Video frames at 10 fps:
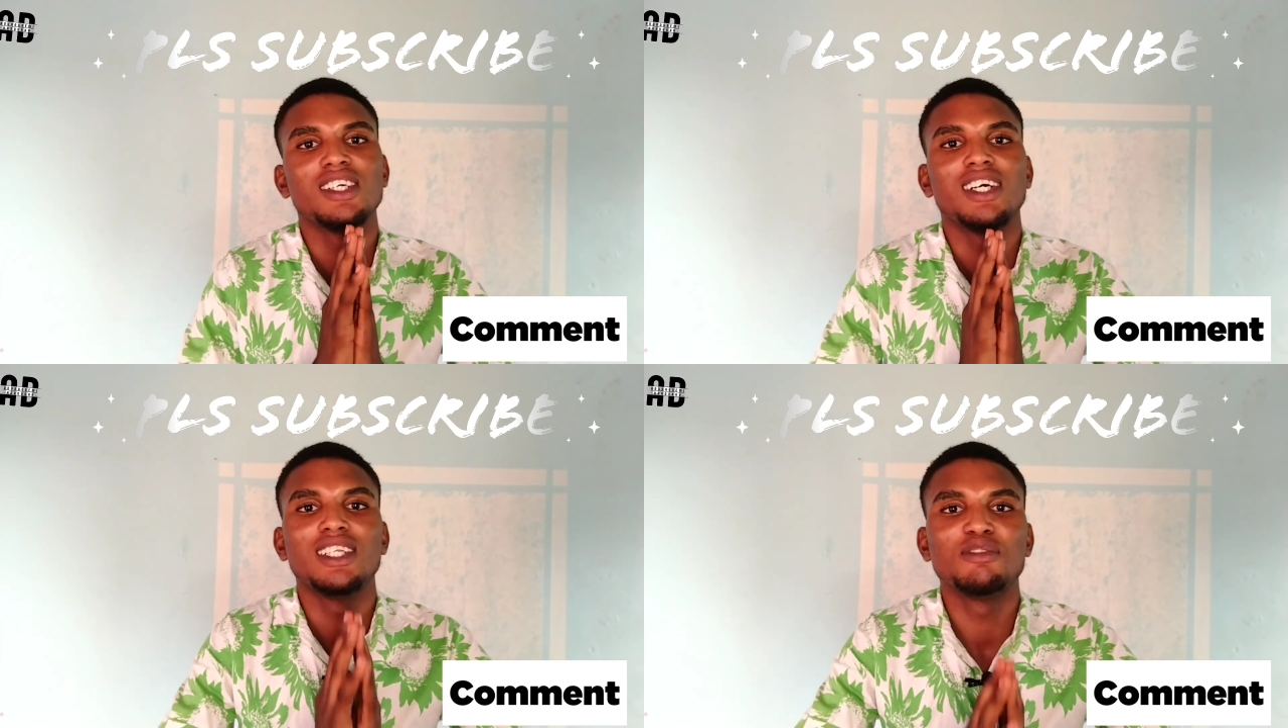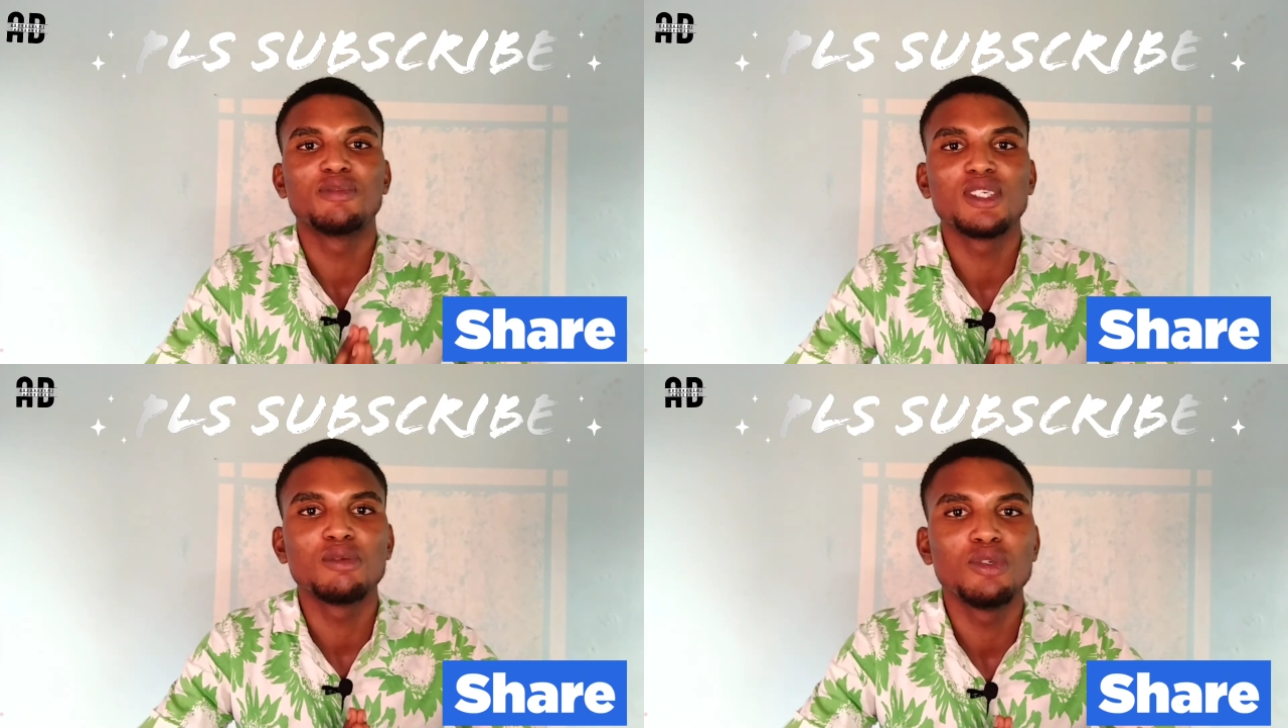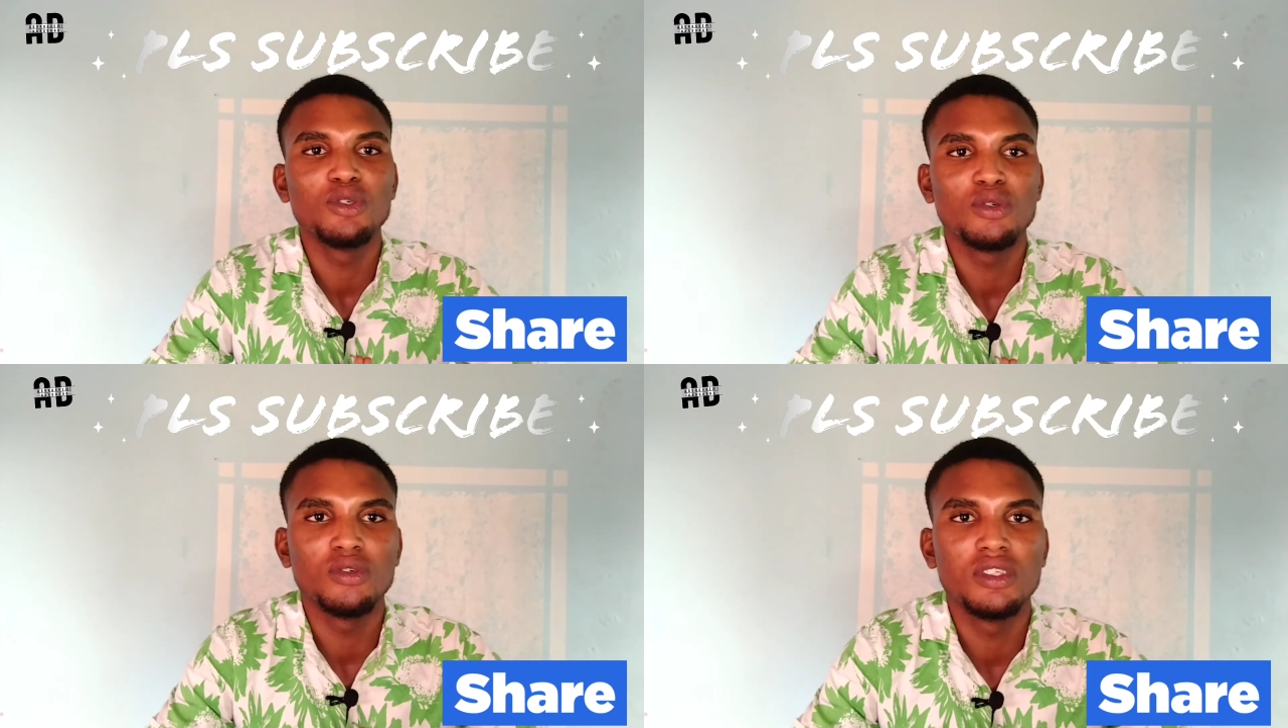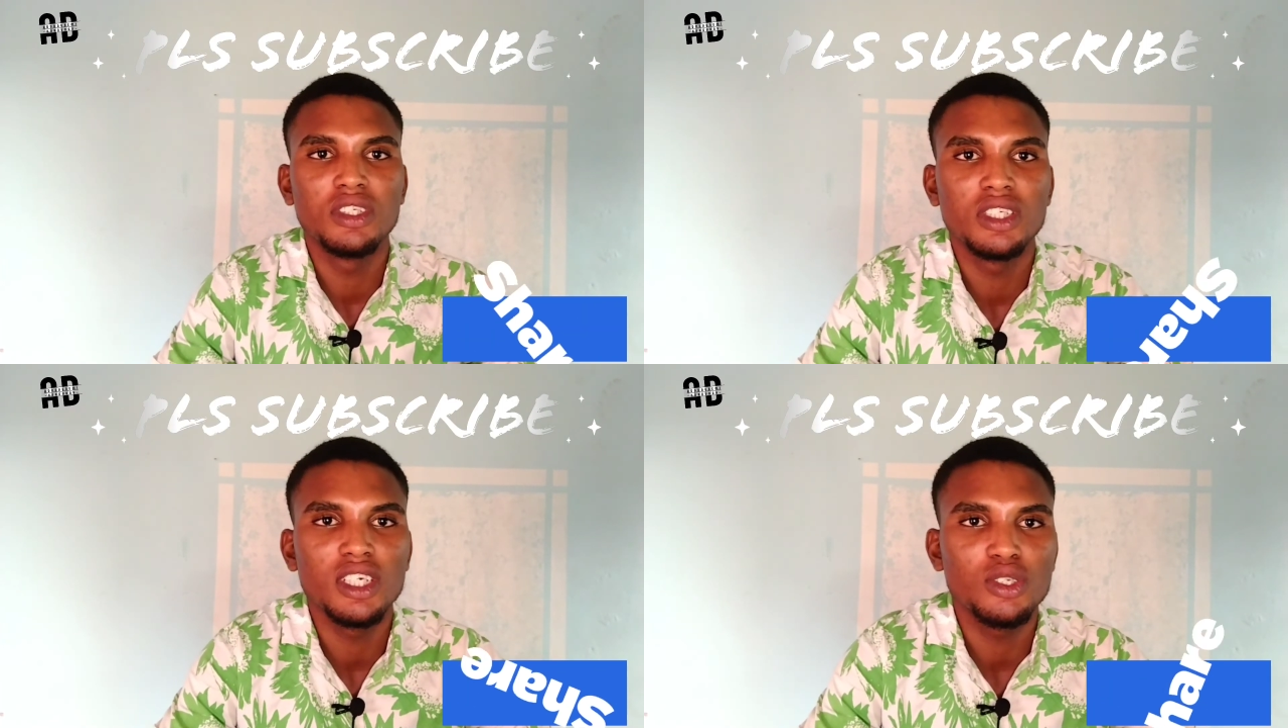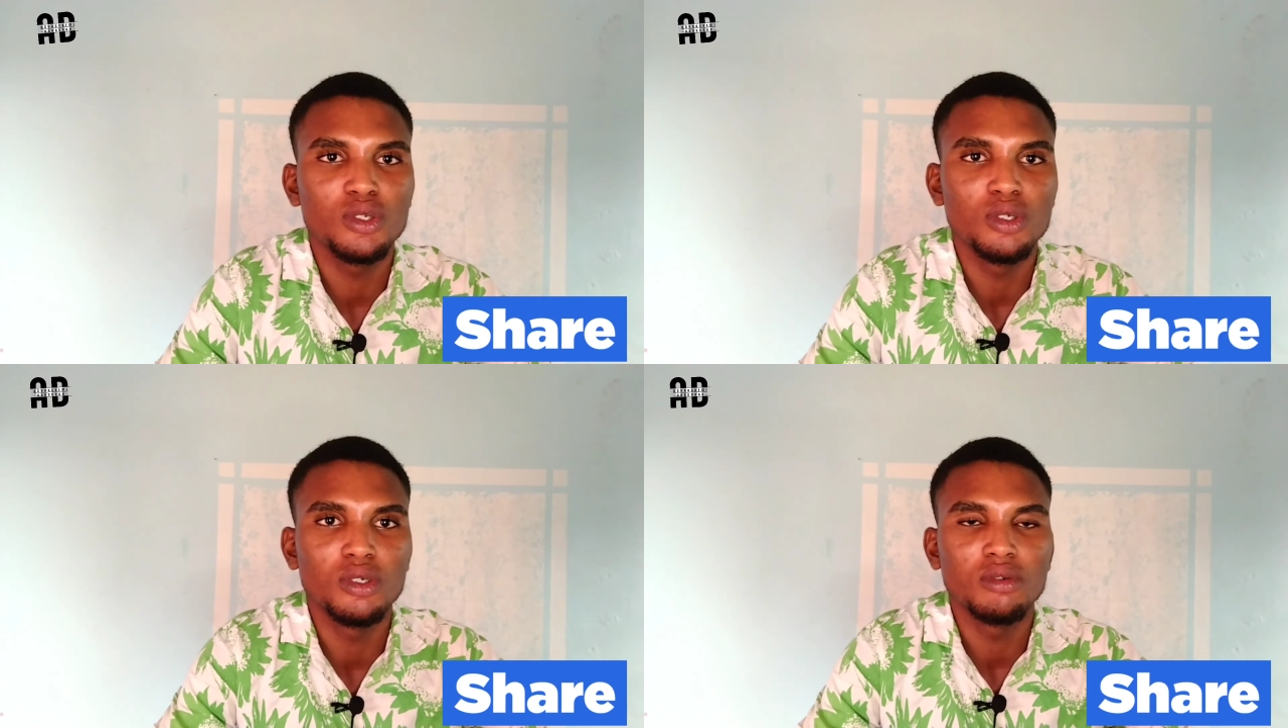And if possible, you could share to
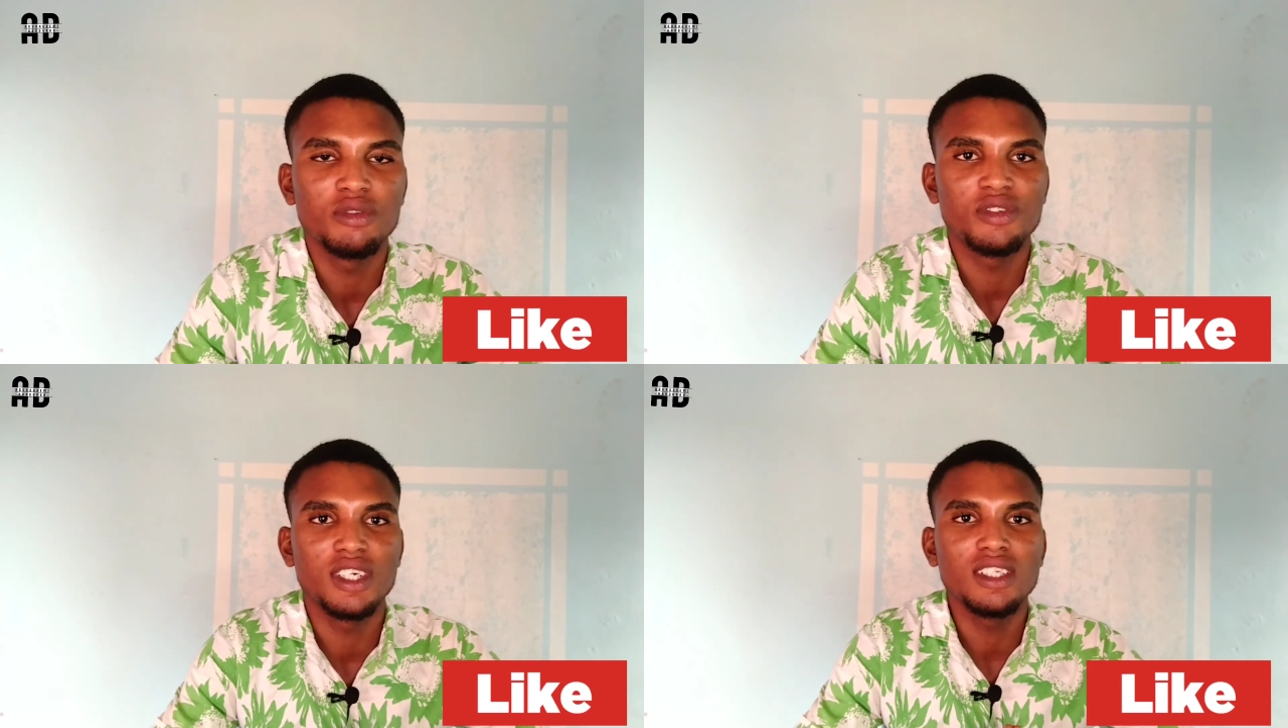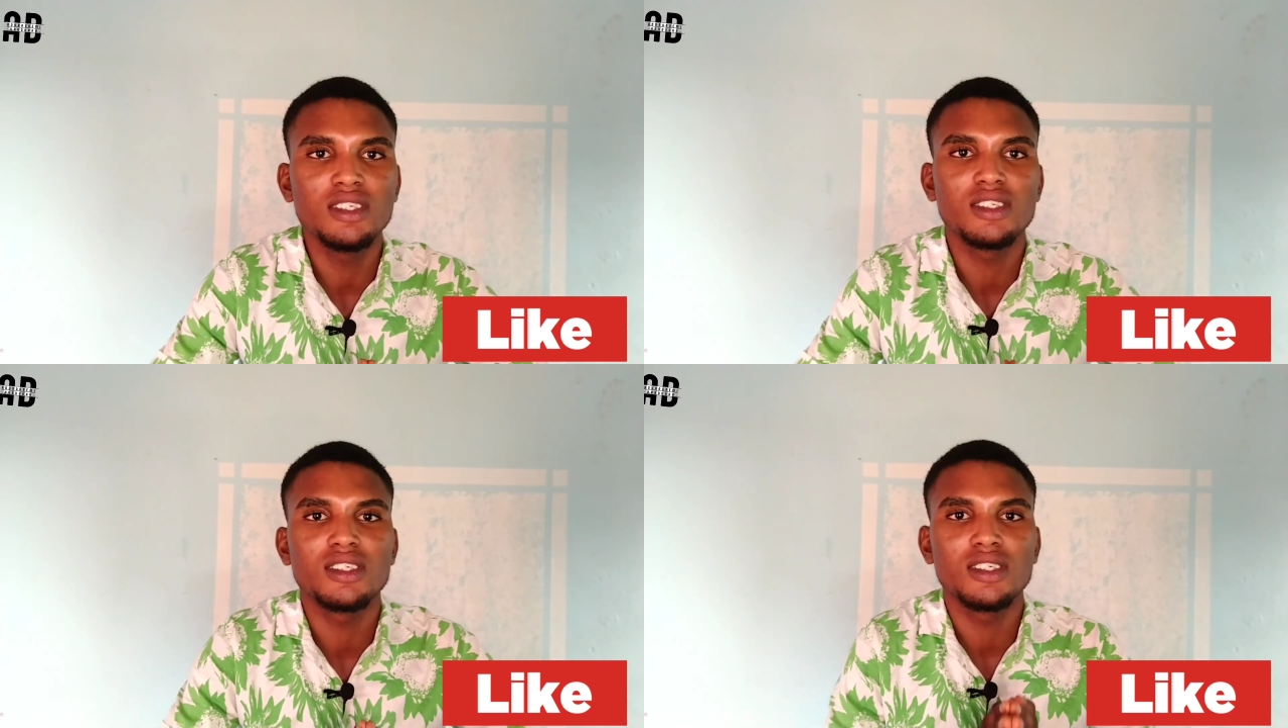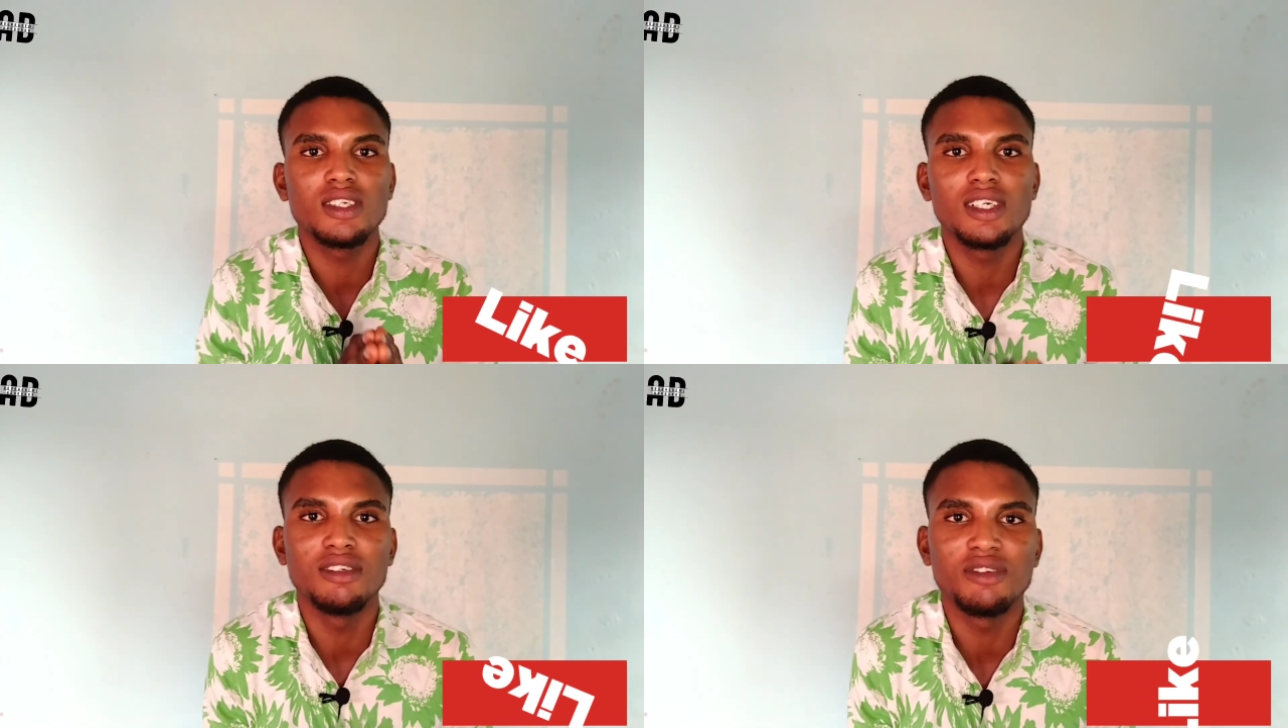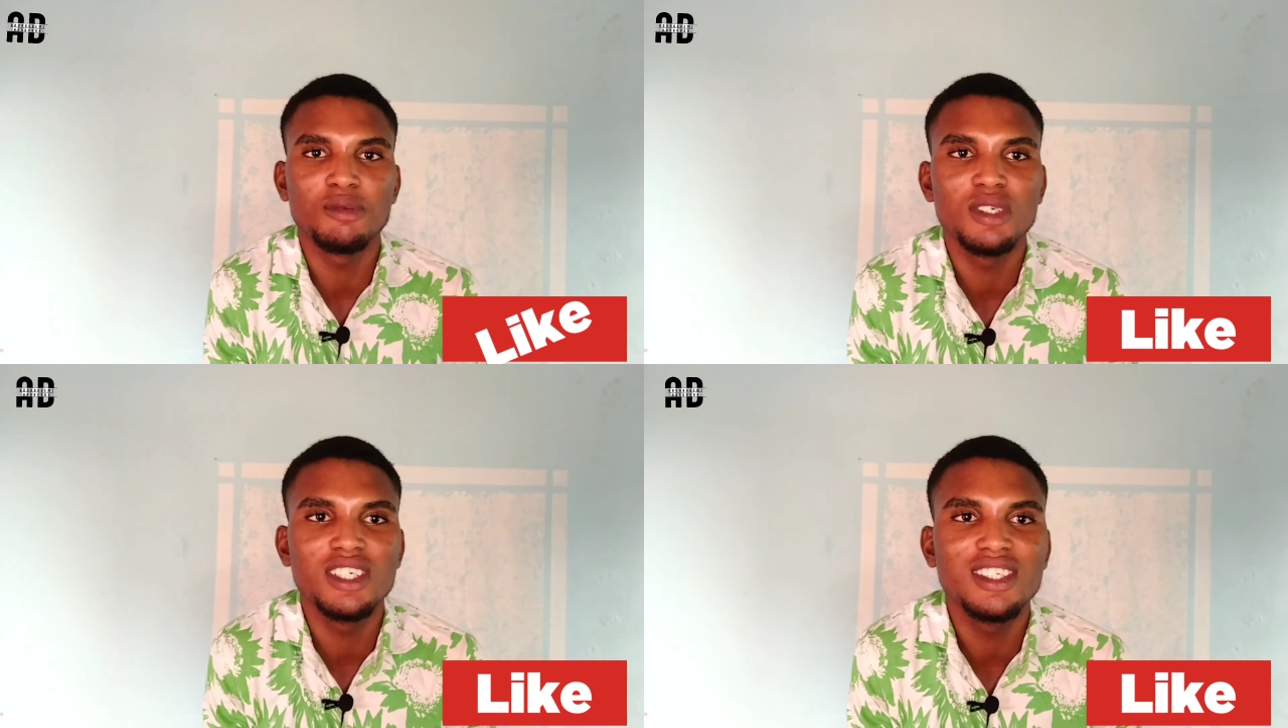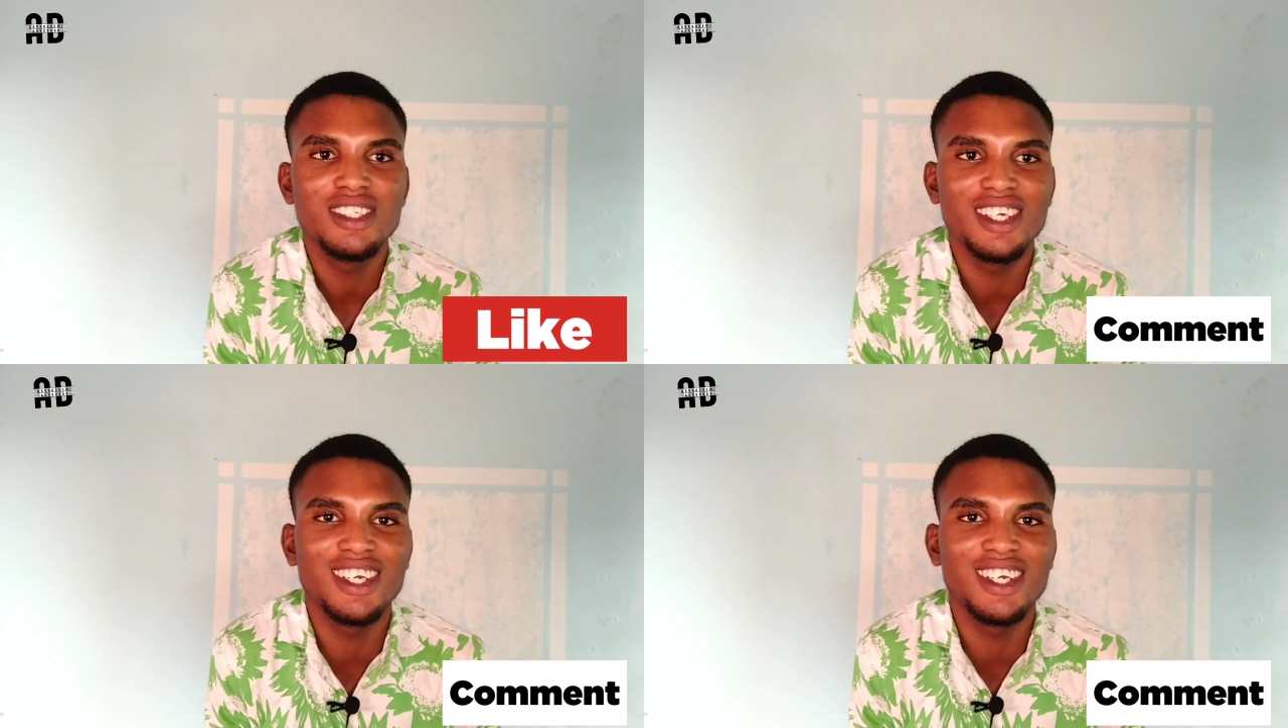your friends and families.